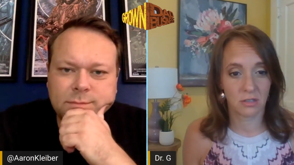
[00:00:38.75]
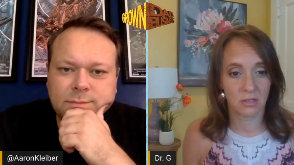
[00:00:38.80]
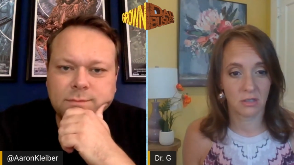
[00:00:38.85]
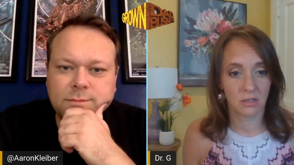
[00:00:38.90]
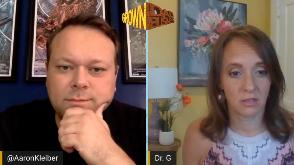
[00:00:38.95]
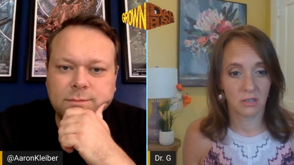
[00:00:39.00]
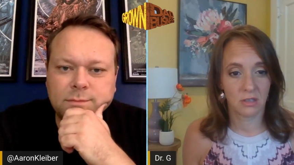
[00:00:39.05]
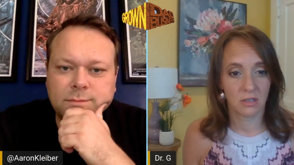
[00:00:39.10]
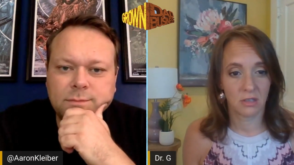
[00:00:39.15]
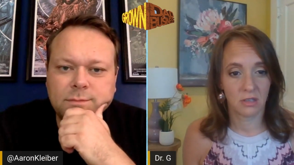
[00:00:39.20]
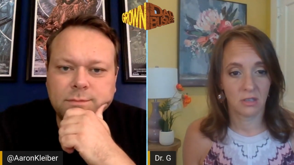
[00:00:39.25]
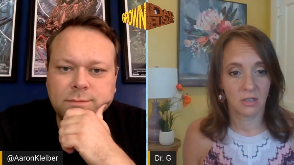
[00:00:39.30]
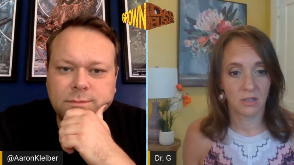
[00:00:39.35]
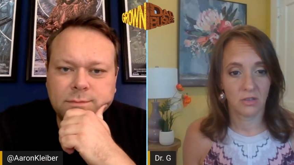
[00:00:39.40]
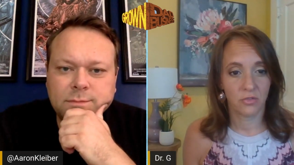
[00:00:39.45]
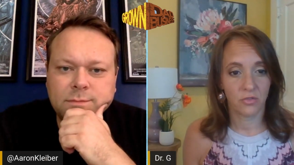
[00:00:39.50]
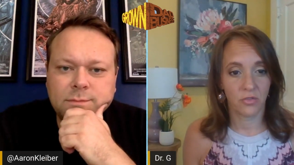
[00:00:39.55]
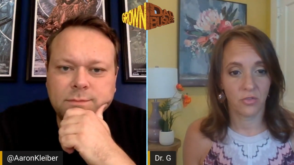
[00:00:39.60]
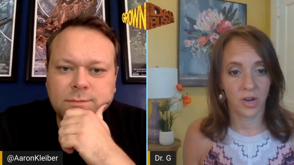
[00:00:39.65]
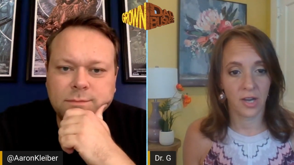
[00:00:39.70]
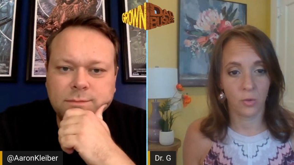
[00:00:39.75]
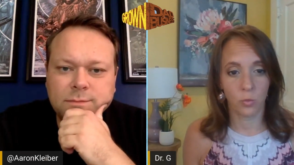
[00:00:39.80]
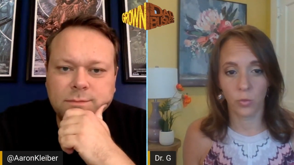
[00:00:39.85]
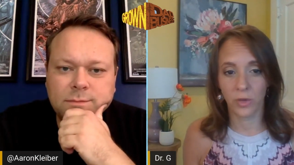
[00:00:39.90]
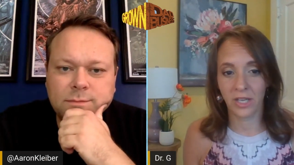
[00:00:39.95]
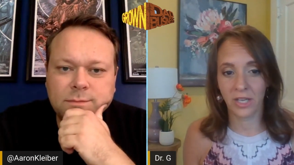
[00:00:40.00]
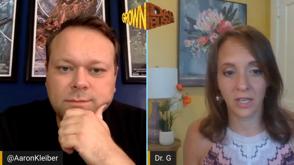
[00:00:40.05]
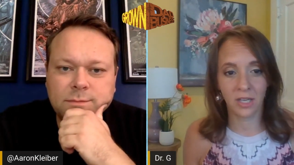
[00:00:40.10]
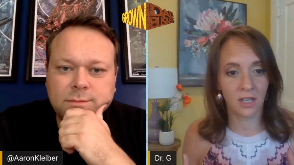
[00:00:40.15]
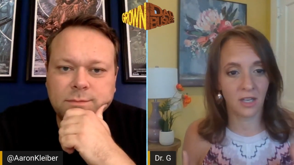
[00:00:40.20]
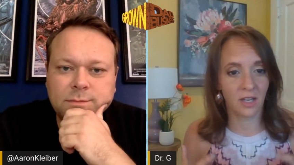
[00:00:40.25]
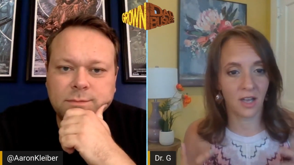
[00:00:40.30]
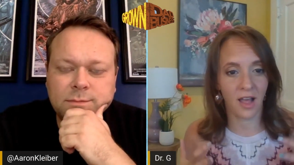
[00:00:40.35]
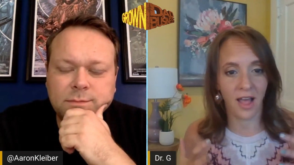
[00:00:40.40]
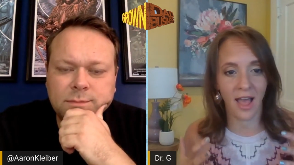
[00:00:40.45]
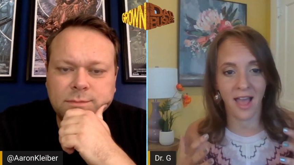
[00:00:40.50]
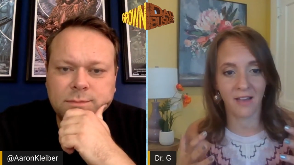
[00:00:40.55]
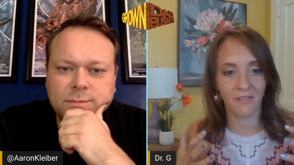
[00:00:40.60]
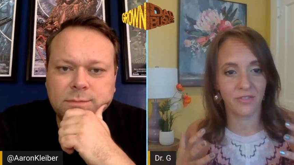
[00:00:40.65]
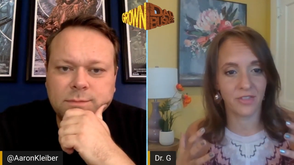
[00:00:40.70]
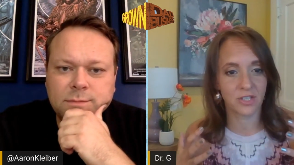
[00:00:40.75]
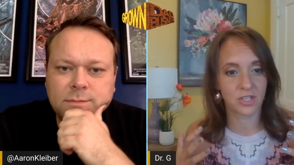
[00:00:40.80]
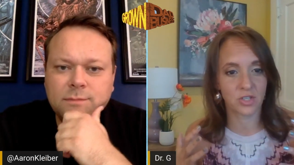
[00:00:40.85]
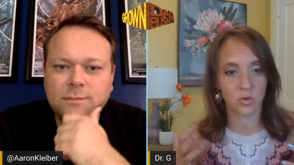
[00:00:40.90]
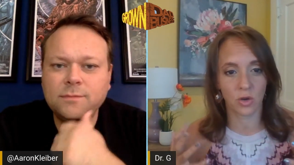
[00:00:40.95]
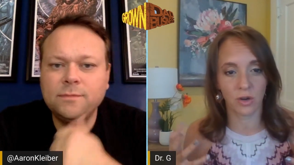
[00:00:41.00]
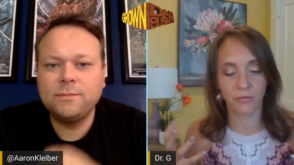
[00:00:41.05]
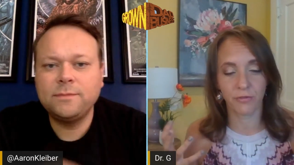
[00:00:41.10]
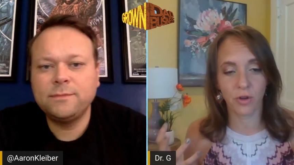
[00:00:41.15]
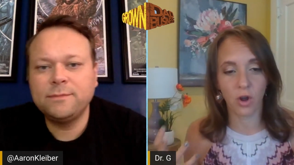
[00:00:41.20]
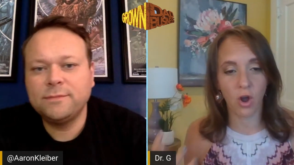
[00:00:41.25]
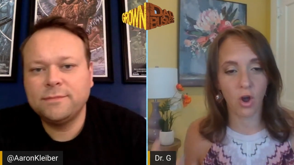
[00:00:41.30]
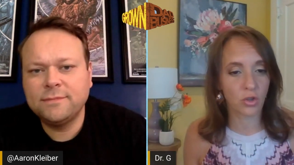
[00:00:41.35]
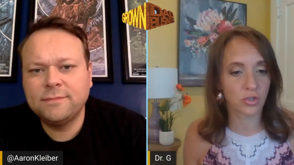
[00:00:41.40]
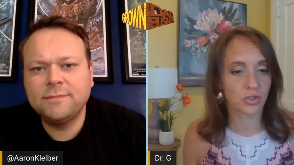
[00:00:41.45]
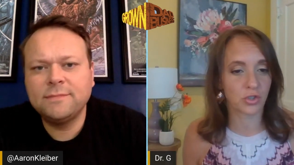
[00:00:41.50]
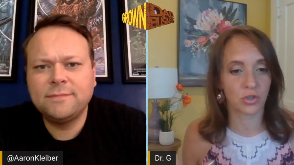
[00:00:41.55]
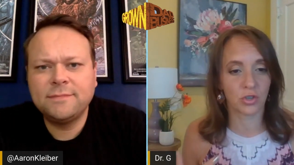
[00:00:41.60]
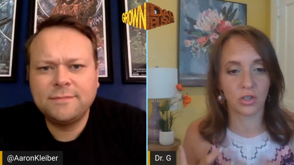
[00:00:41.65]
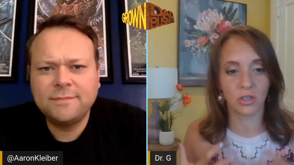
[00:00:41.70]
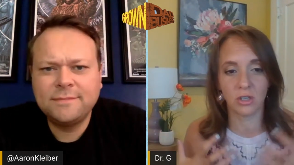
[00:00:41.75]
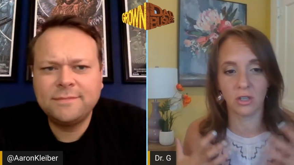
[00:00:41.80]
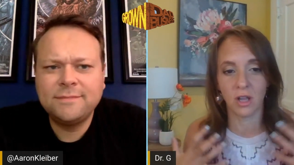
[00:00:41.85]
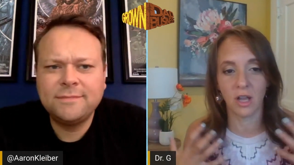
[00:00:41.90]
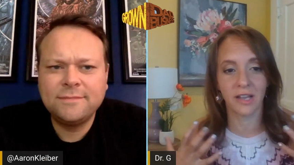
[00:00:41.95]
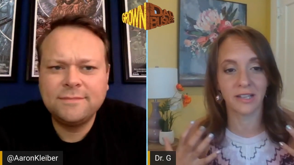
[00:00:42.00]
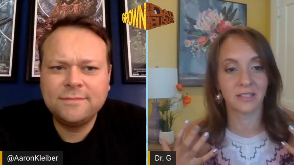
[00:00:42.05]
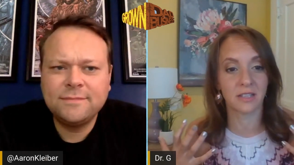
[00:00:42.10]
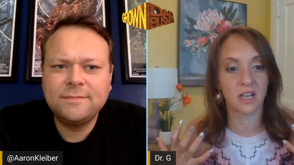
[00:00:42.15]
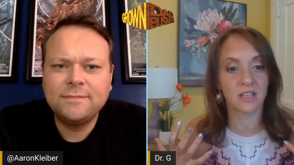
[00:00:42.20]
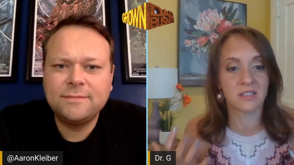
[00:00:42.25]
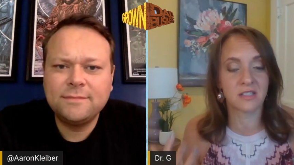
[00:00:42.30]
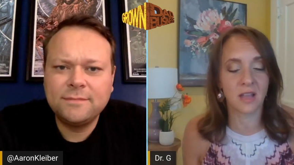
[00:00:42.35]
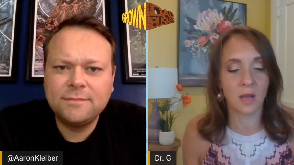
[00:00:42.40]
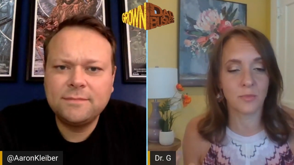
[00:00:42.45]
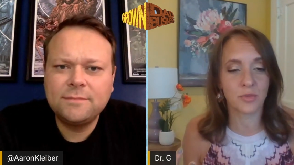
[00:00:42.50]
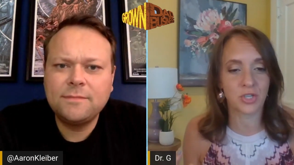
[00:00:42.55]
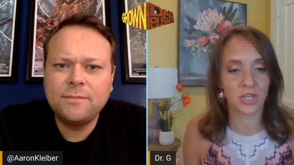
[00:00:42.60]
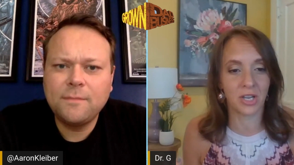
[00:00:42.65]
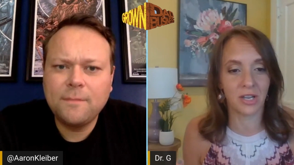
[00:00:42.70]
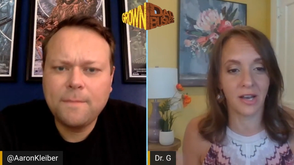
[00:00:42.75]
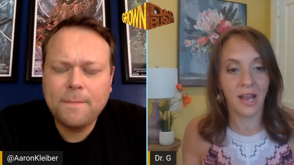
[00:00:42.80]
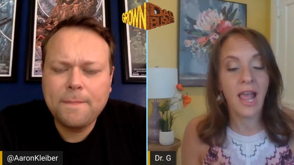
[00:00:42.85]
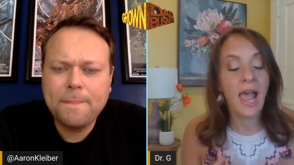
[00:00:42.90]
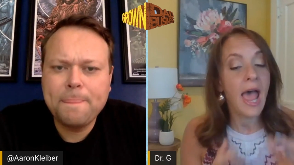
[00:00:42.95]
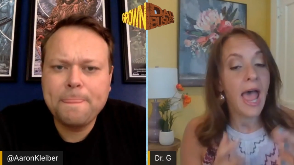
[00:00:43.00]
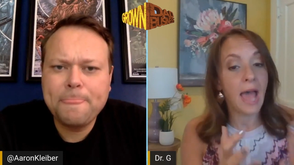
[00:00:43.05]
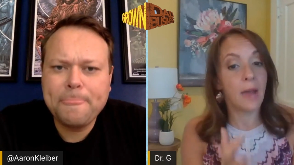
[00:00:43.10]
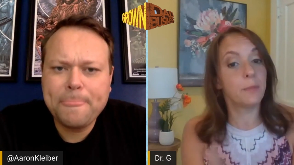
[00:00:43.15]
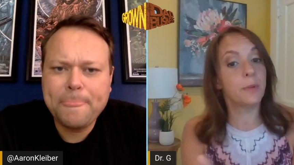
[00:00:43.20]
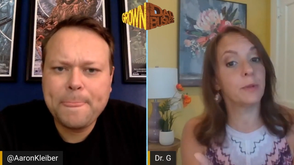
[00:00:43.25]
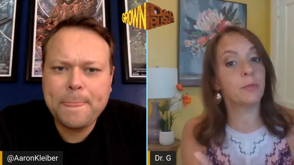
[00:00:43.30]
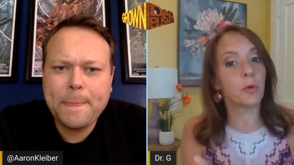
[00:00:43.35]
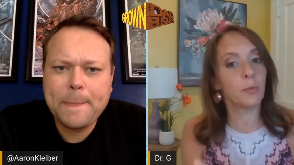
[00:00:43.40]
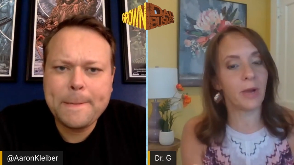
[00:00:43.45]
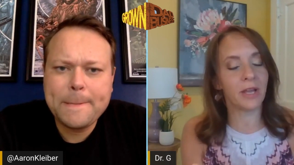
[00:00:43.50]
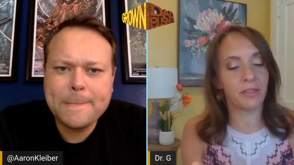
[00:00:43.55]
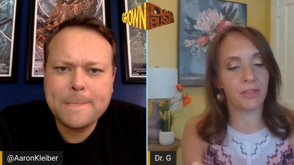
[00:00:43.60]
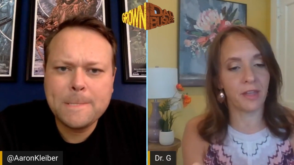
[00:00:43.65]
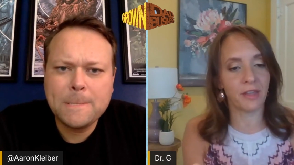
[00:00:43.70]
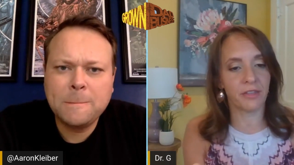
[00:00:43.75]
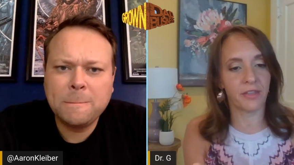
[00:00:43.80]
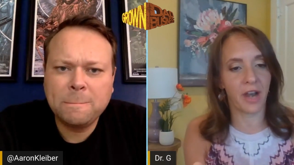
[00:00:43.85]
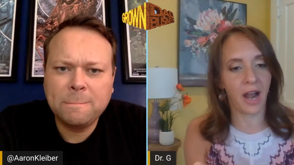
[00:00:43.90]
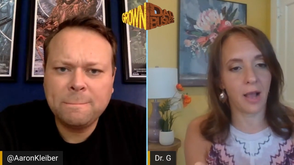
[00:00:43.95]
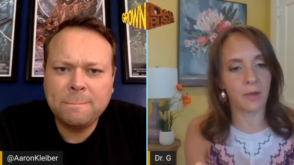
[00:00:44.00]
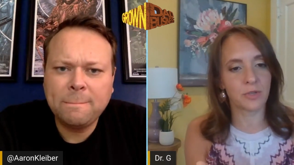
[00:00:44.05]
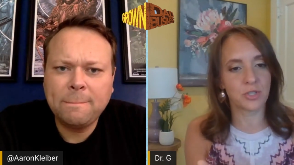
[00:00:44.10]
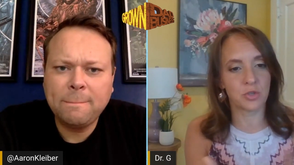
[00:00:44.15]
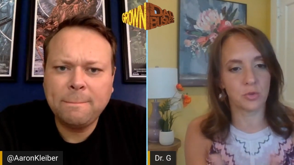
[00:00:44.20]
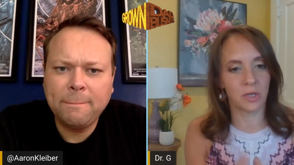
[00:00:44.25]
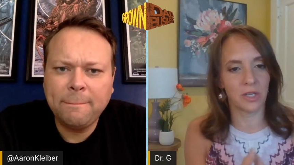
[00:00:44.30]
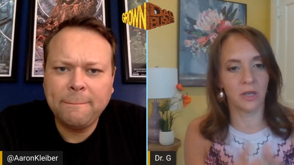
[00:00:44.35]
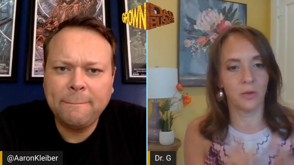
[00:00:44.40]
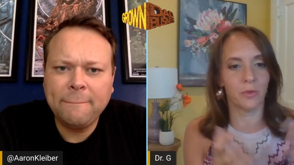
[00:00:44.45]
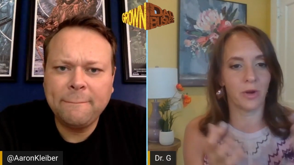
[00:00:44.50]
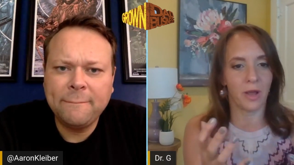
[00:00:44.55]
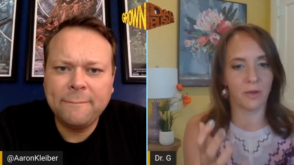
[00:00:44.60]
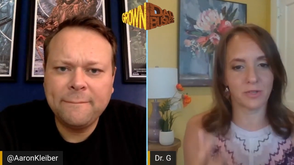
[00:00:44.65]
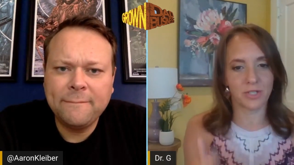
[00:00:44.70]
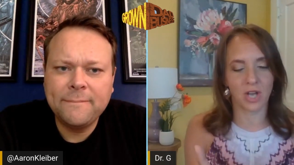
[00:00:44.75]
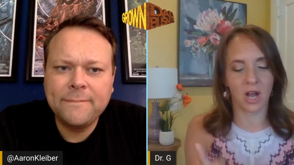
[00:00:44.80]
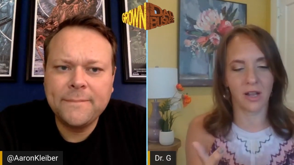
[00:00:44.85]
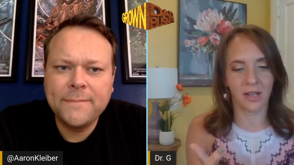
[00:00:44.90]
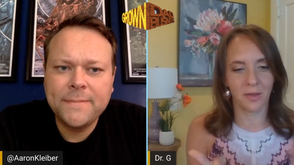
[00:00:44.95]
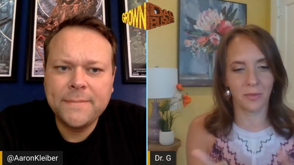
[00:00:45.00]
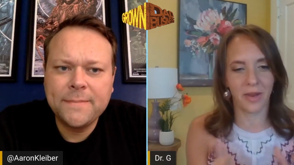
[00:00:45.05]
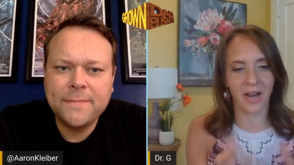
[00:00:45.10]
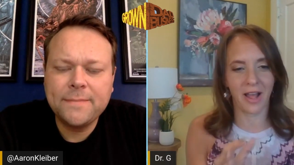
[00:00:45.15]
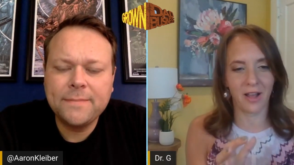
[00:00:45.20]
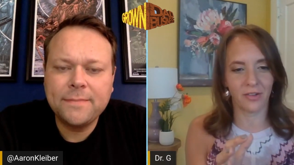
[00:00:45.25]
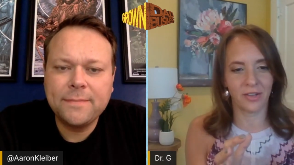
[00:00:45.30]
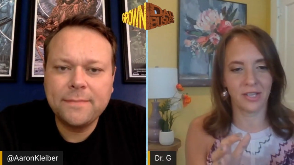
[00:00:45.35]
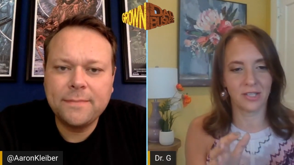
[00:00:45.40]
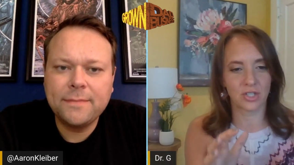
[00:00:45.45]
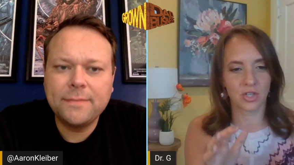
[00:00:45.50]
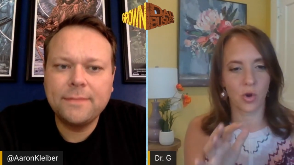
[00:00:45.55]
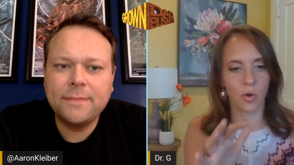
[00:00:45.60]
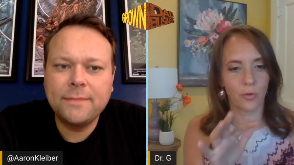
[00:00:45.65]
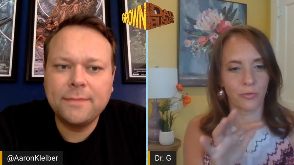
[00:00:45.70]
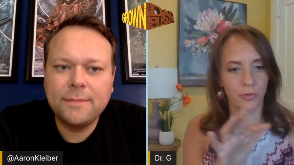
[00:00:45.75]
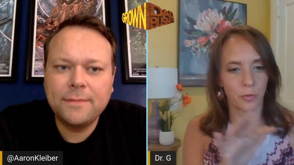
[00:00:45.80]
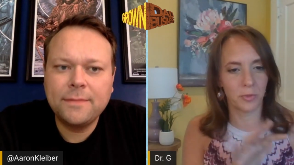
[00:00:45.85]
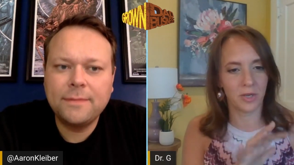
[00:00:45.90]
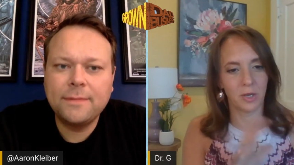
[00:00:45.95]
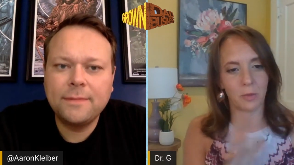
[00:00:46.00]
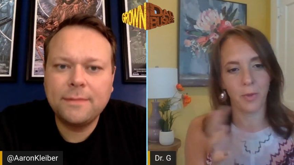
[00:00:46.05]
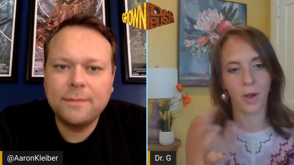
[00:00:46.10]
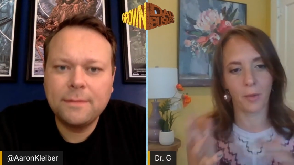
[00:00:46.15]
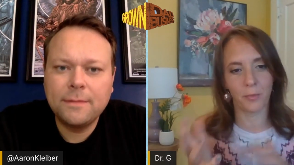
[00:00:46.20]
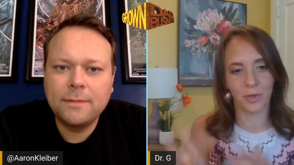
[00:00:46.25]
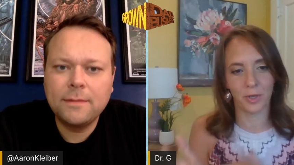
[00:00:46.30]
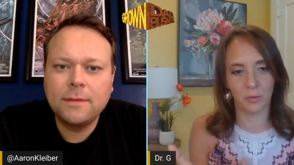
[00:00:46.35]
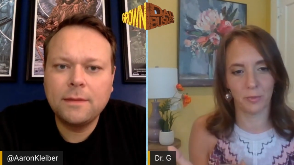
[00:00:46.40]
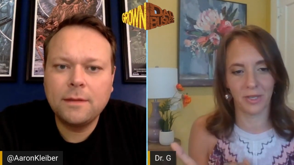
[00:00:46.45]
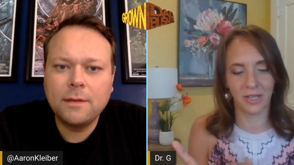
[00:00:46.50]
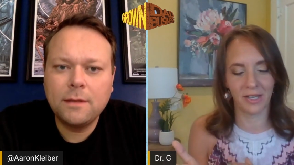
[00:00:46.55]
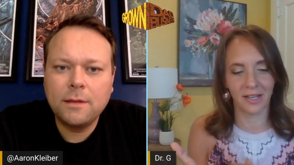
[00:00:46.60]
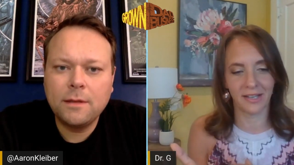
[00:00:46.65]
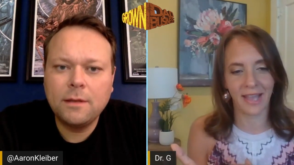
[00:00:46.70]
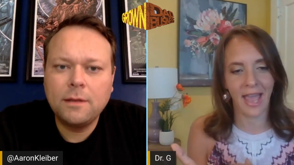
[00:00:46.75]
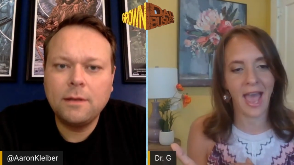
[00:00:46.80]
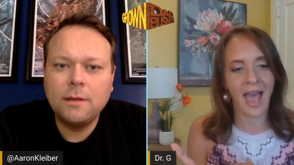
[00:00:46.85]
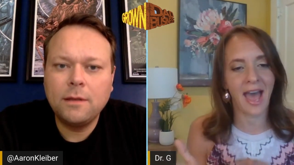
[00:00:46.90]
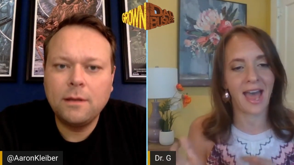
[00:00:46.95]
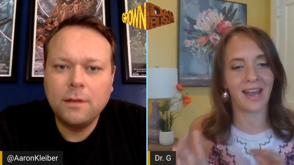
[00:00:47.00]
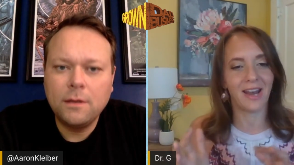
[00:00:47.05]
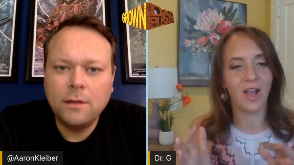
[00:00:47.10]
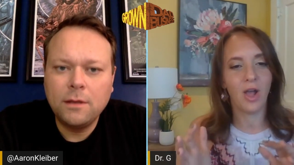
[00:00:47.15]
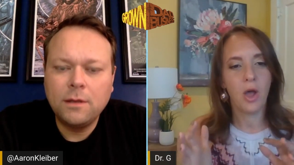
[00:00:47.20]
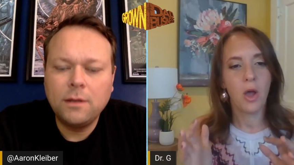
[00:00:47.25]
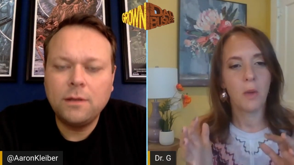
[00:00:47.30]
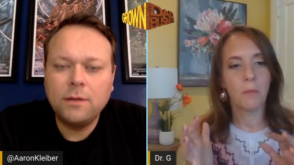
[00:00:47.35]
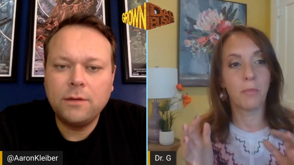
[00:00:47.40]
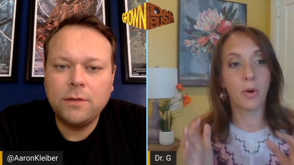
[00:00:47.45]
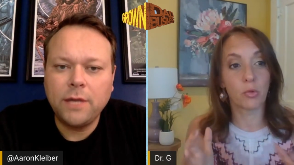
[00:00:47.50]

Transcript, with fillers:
Speaker 1: Hmm right? We have this sort of cultural like, assumption, and people might think that I was doing it when I was talking about how kids go from being a puppy to being a cat.